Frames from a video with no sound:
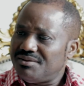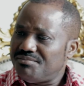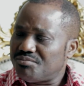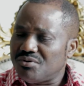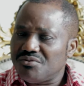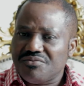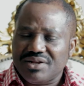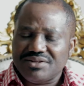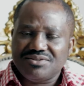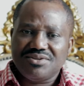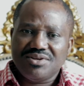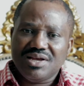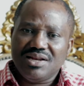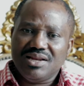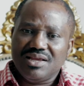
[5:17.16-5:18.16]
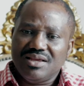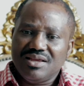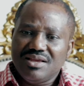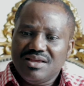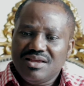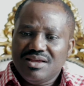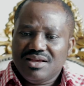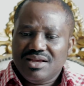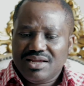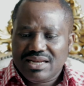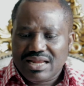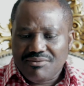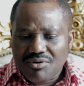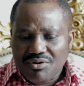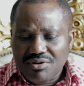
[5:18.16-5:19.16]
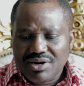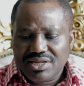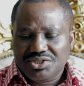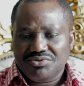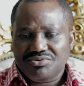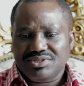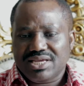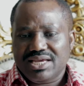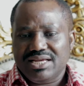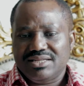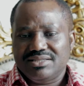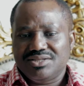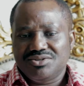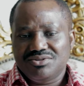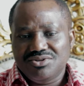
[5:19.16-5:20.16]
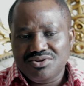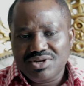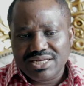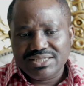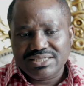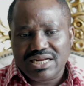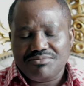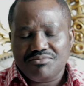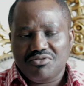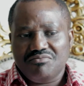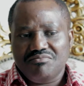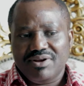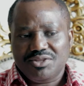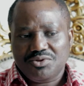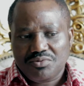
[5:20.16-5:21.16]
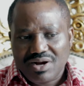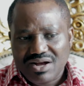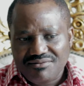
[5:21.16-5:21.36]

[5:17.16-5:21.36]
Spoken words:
profits yearly. In our own little scale, the New Nigeria movement,